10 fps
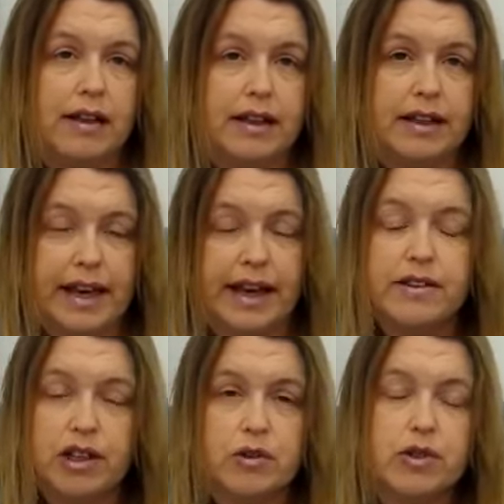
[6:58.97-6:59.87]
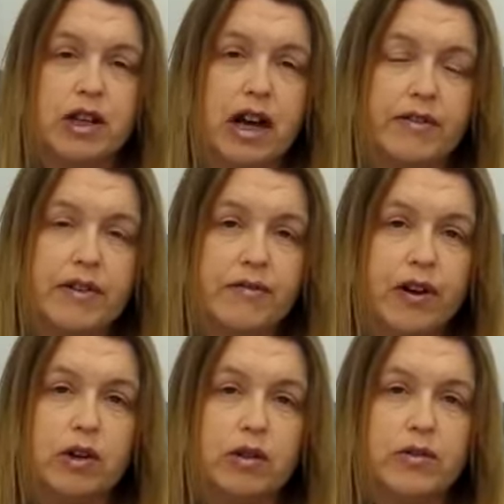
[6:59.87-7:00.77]
get those staff
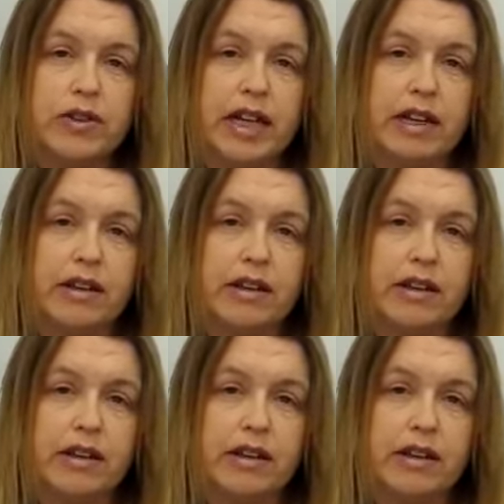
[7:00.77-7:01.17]
involved in, or